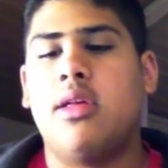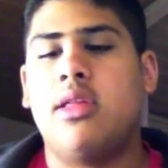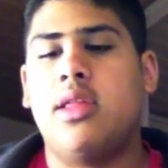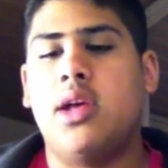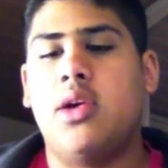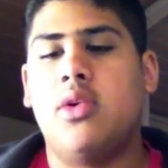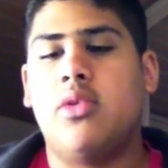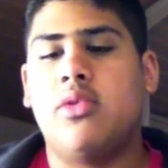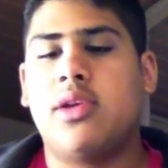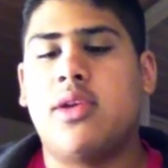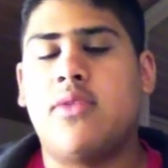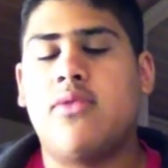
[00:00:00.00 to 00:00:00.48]
They
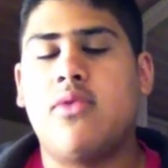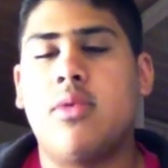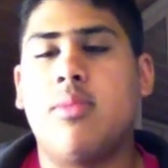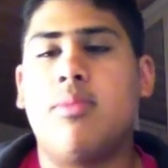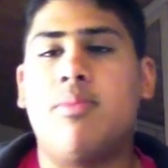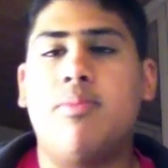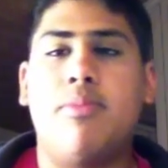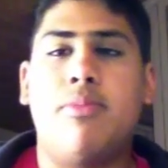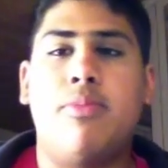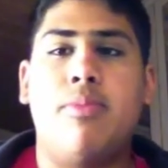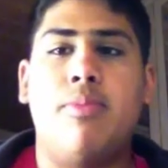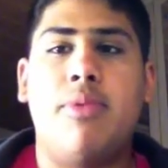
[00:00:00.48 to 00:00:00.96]
also have to
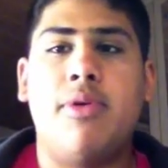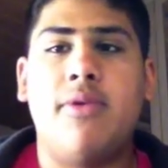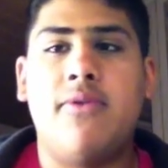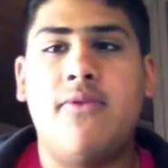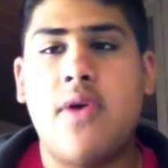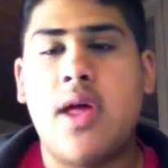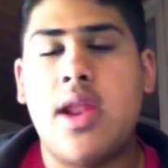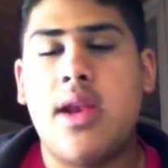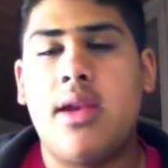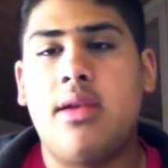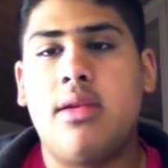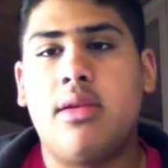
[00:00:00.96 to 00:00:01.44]

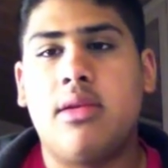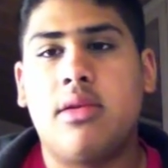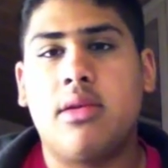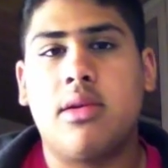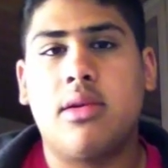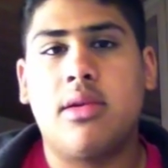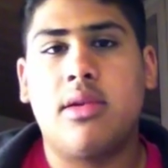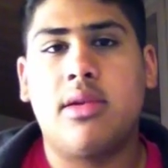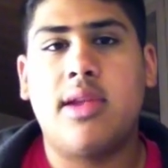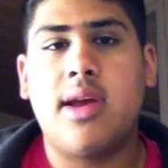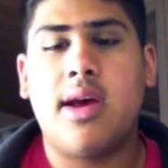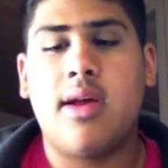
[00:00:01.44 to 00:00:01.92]
prevent
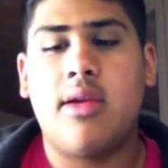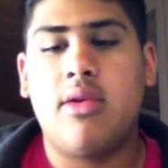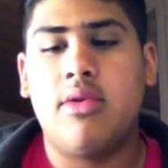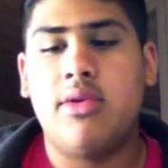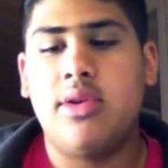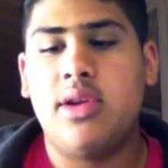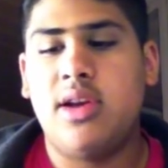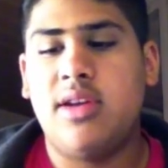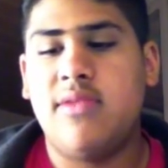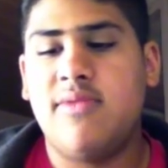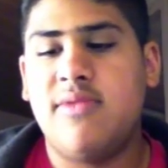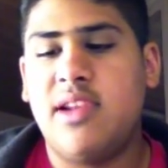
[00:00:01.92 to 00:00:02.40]

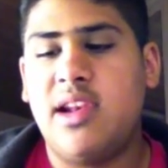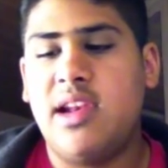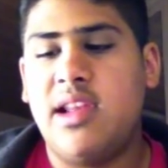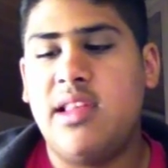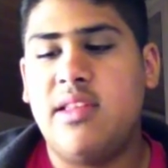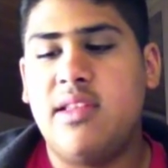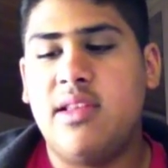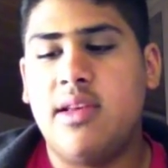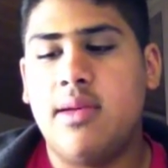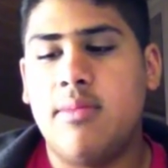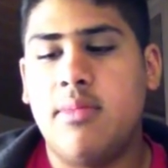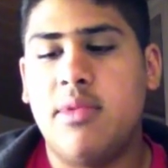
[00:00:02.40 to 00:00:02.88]
downloading of
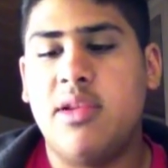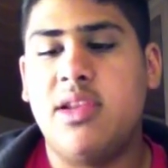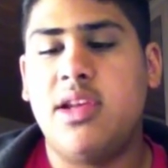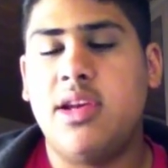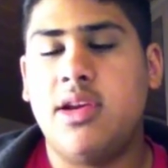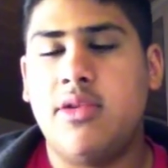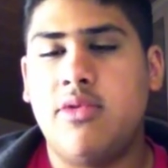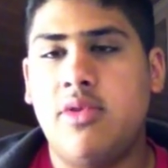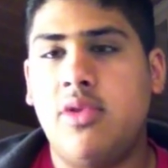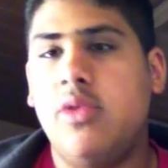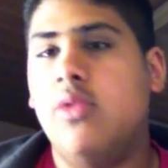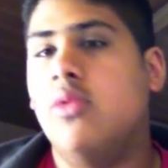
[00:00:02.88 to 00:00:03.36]
illicit
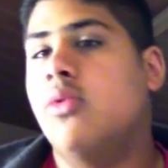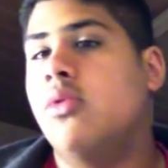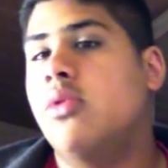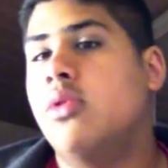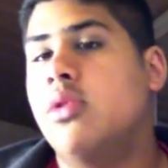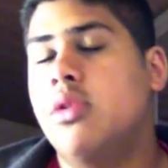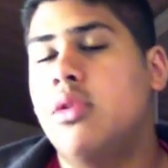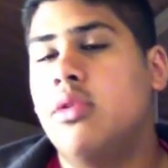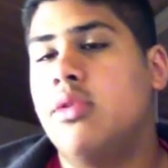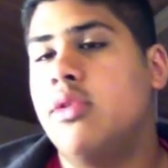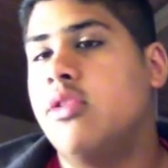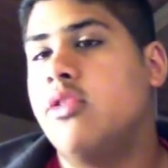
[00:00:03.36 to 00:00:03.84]
material,
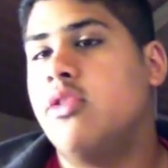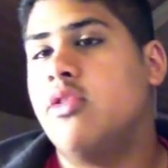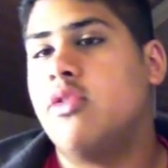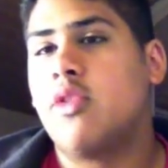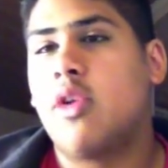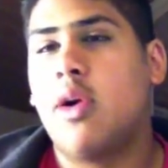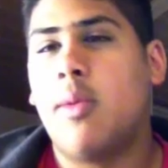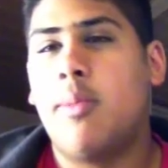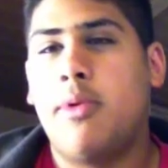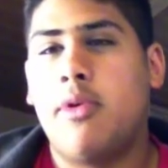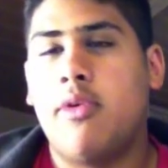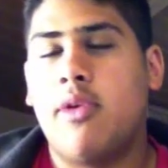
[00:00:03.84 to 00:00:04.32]
such as
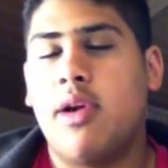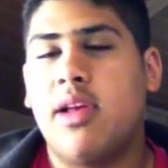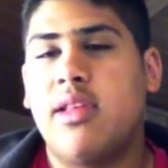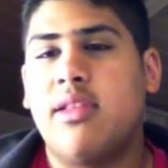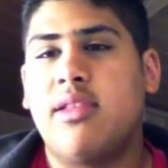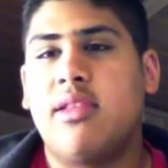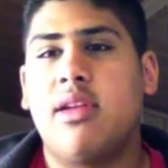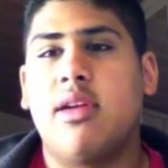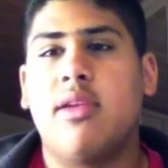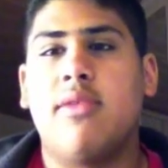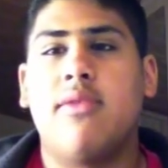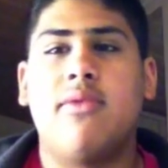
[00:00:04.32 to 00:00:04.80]
copyright
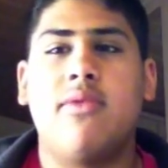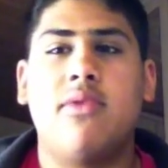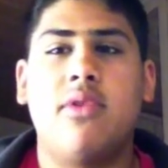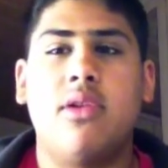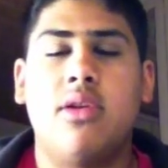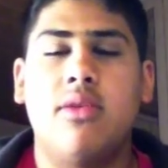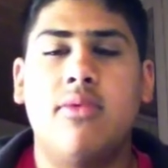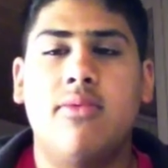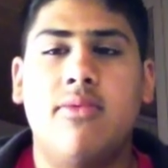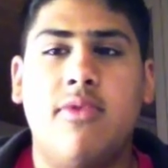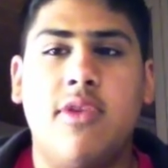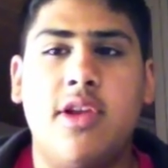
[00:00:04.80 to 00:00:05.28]
stuff,
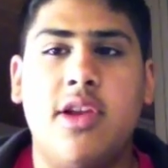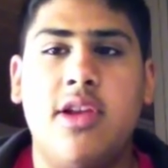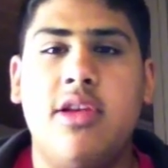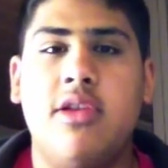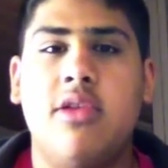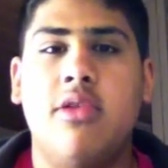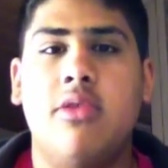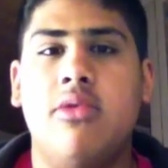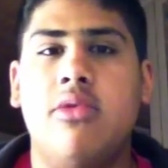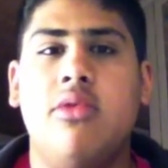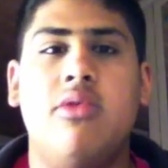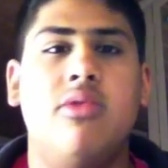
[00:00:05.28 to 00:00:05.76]

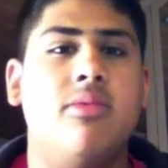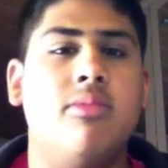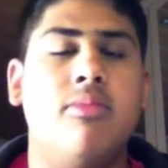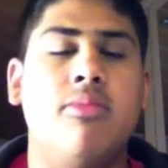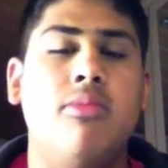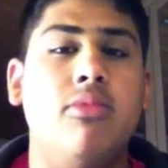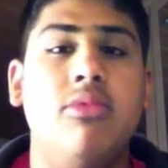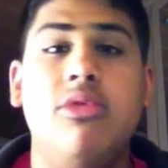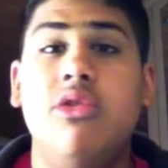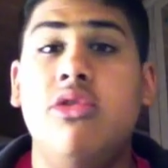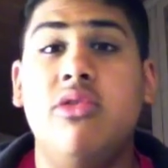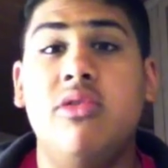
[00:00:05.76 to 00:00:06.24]
videos,
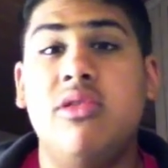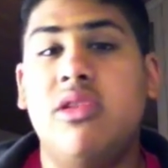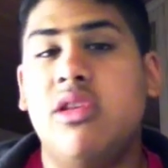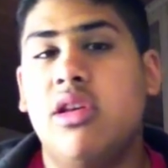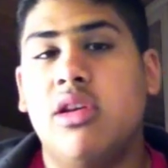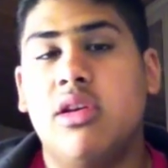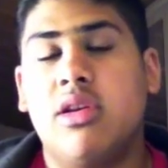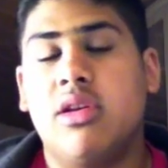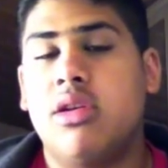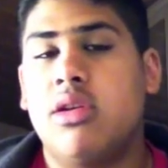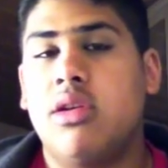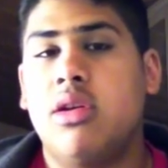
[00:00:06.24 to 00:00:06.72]

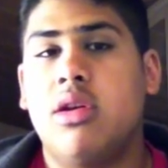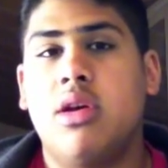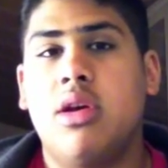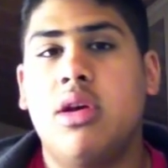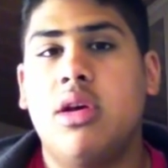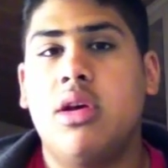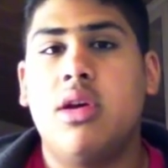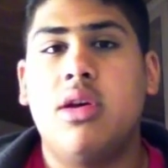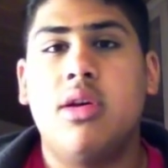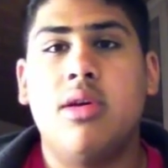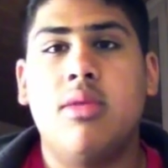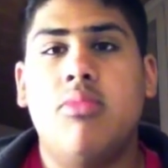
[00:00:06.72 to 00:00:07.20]
music,
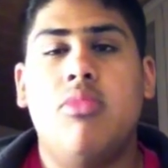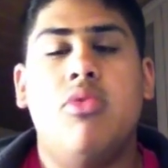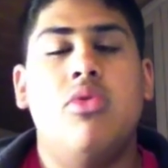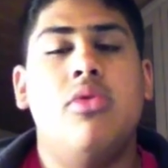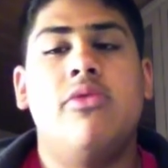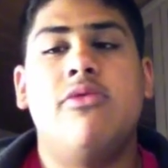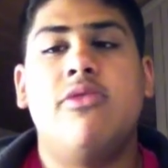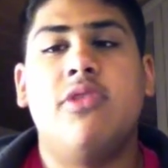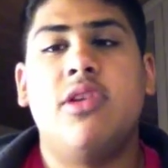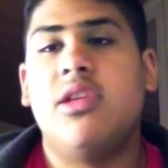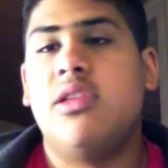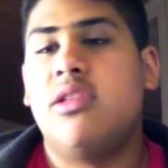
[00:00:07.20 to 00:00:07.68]

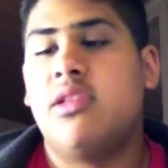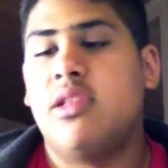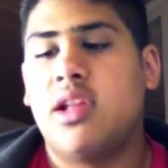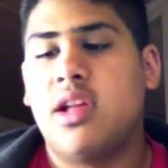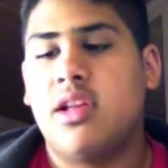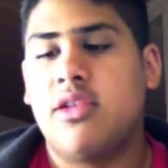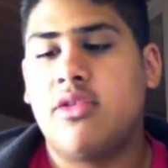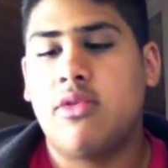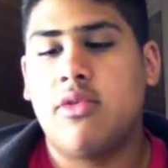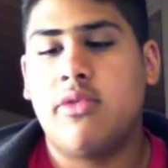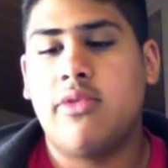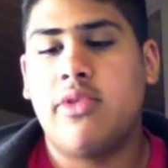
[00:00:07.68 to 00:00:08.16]
movies, and
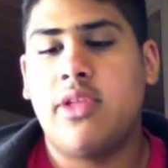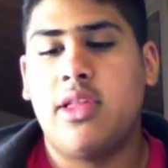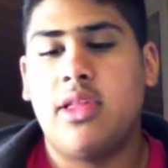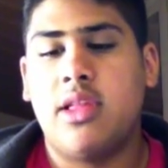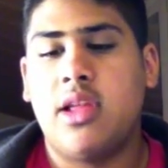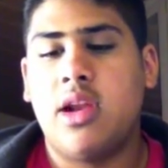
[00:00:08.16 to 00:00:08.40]
that sort of thing.